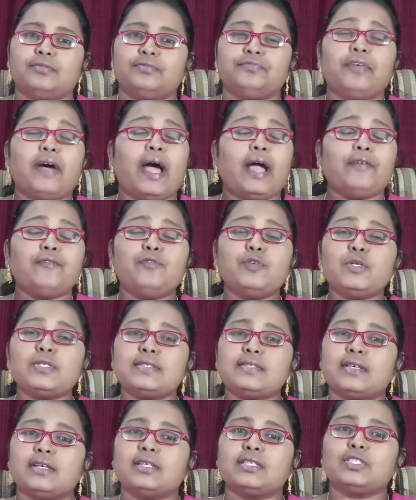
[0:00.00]
Fat
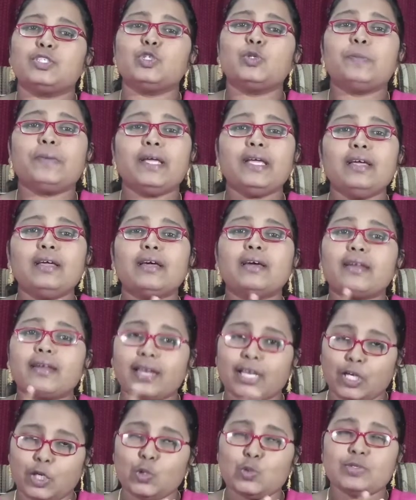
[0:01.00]
foods should be
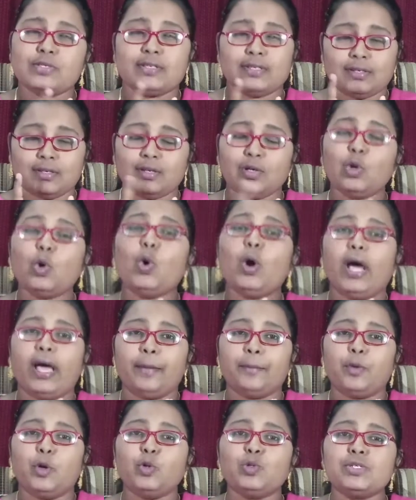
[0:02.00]
reduced, low
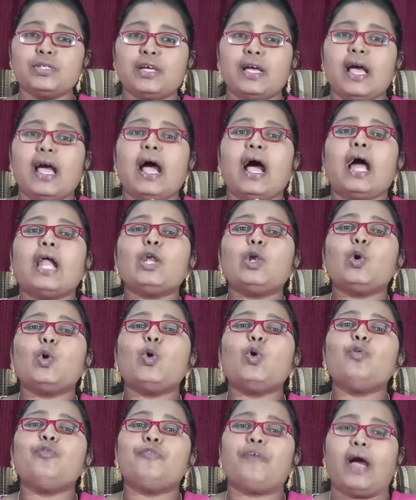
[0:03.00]
amount, and
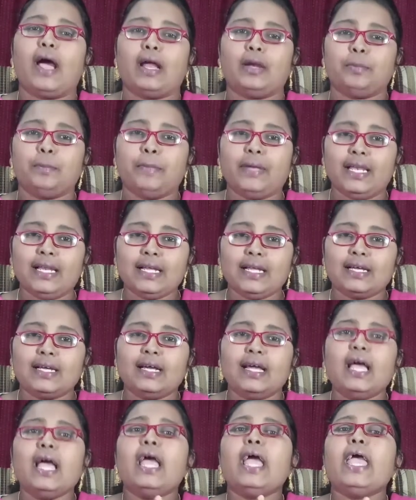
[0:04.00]
low fat milk.
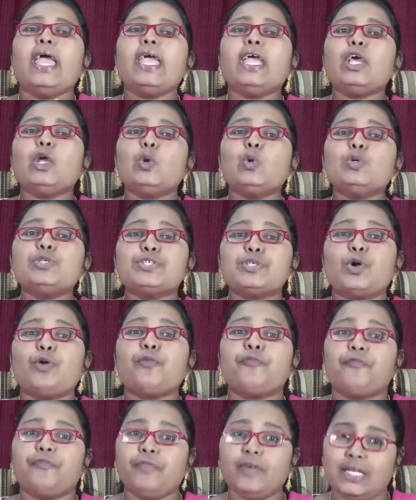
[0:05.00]
Inclusion
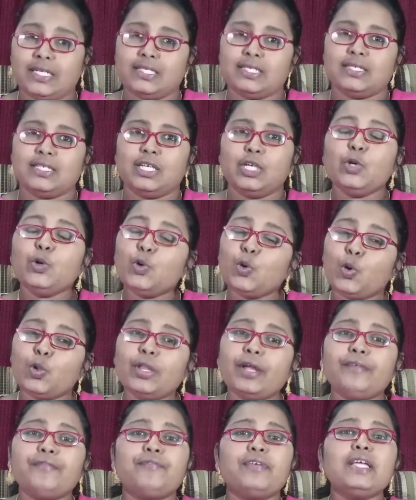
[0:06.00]
of fish. You know
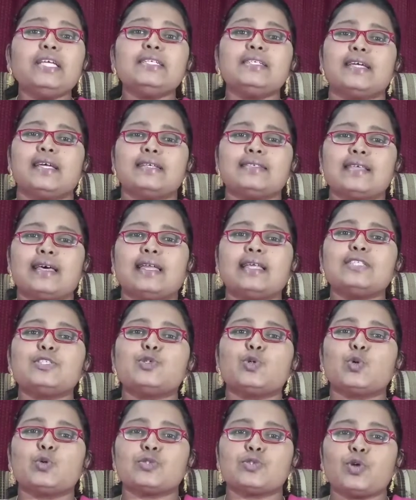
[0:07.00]
that fish is a rich
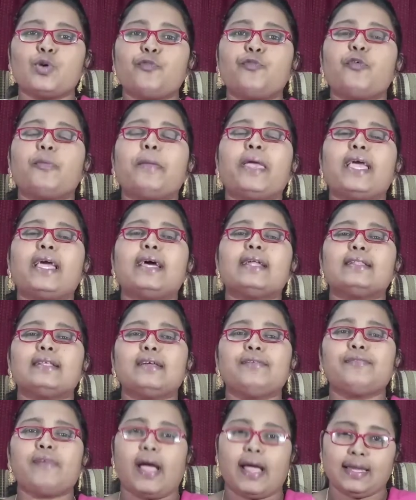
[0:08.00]
source of
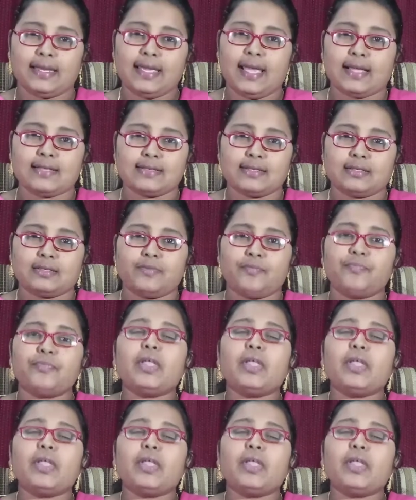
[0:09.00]
omega-3 fatty acid.